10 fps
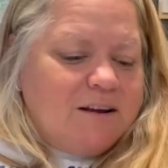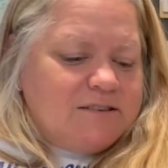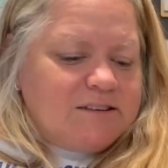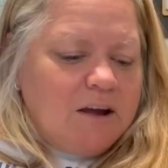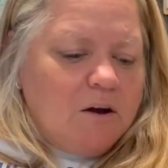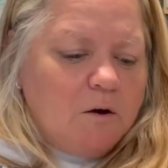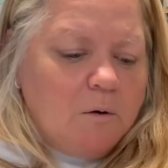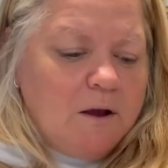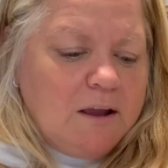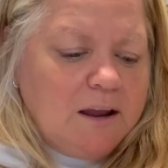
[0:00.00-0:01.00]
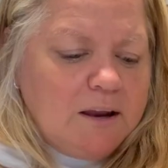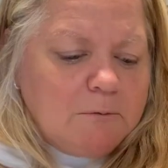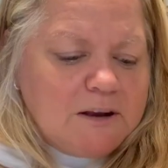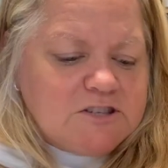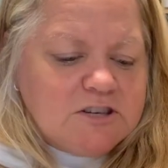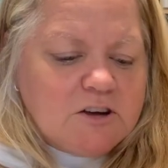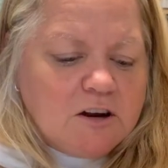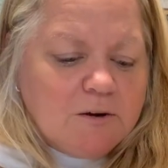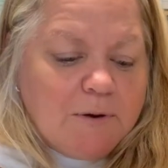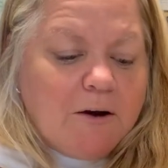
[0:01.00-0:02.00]
So anyway, she
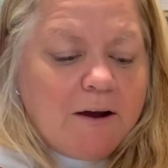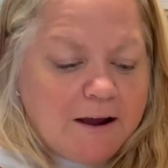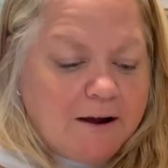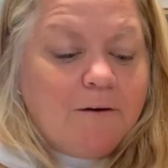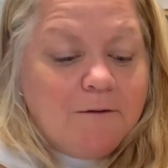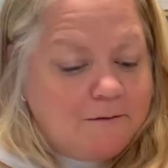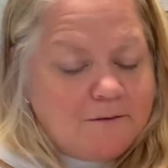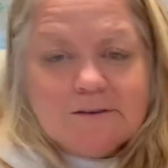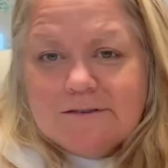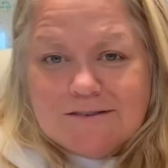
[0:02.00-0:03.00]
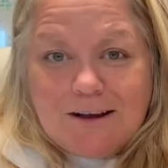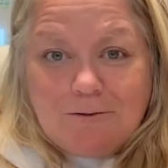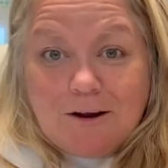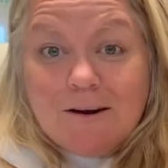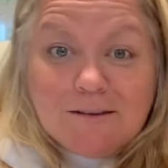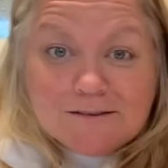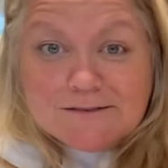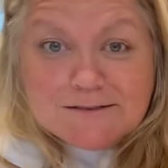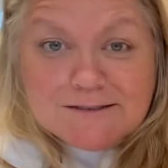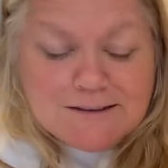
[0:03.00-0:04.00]
talked about how, this is ironic,
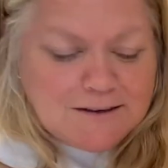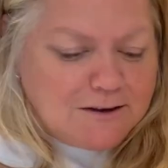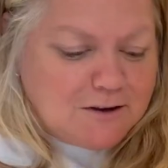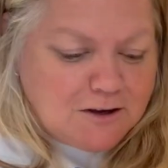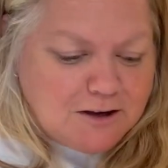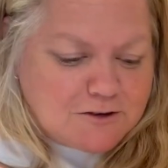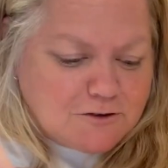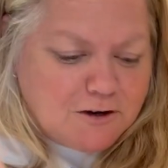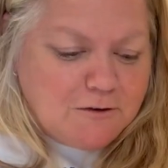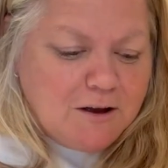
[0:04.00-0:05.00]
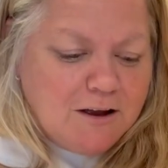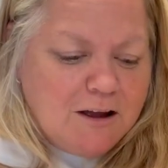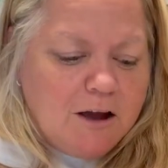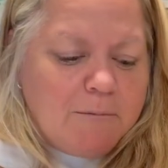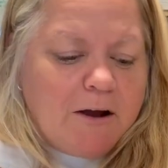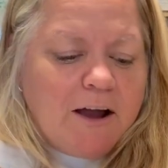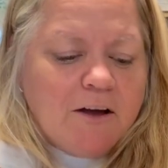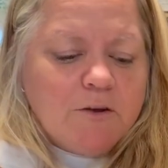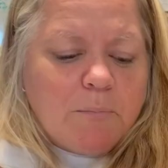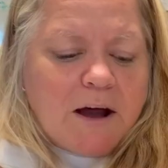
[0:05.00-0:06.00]
this is a good intro, about
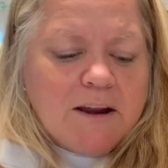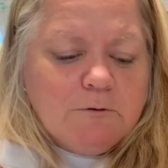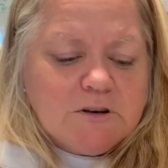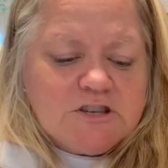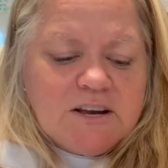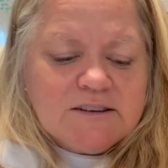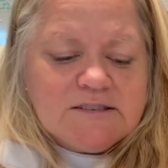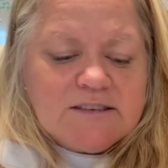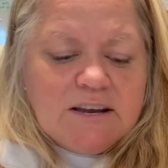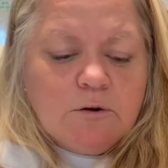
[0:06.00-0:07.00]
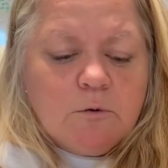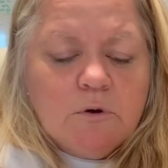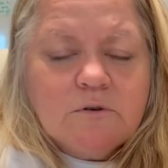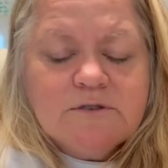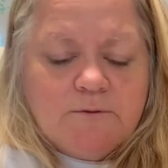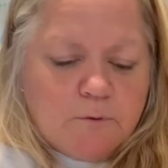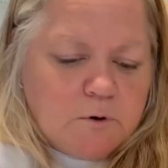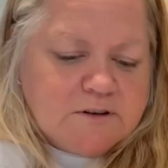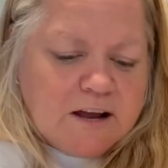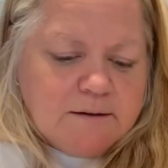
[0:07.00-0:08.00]
how the body rejects seed oils
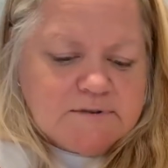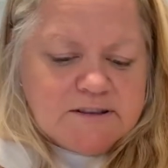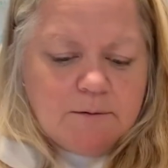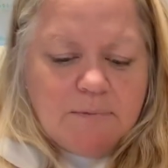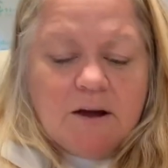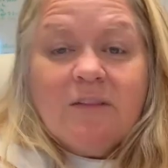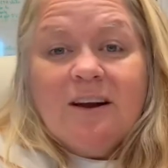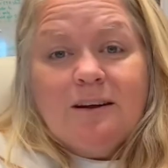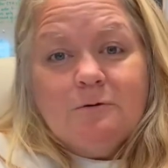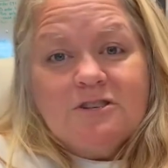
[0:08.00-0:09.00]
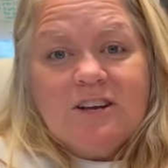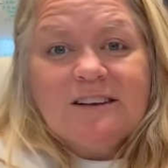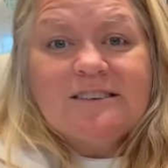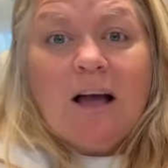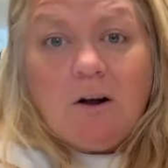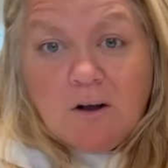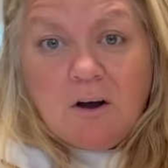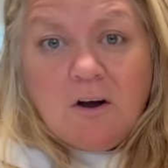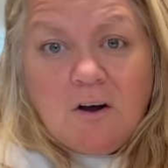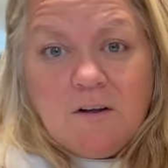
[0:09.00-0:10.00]
4 times the amount that it rejects
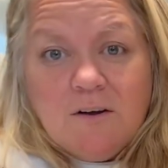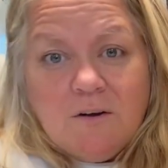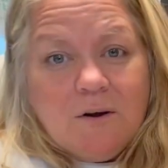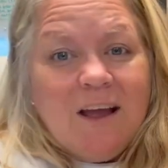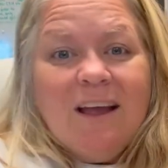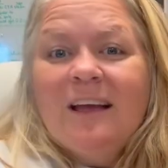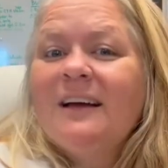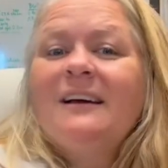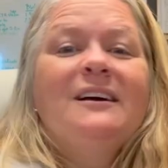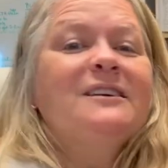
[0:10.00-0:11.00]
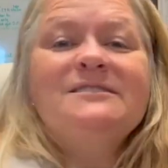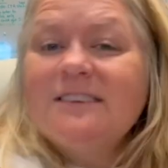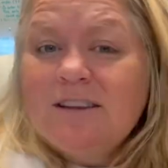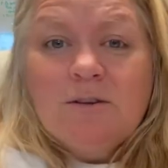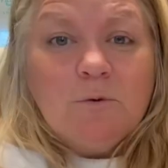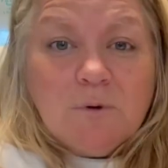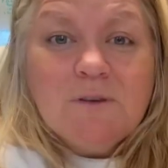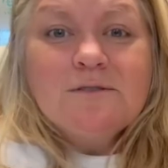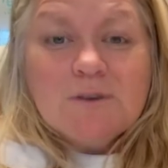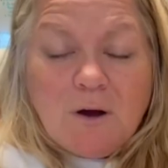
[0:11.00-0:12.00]
alcohol, okay? Seed
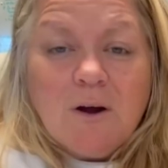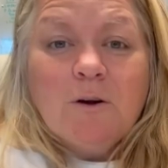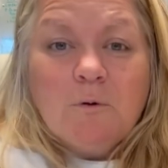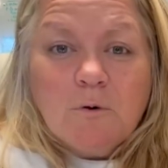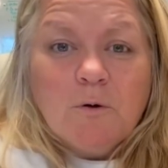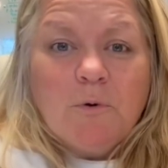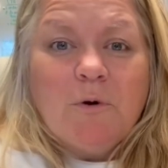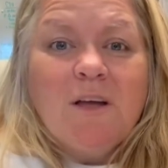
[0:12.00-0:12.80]
oils are horrible.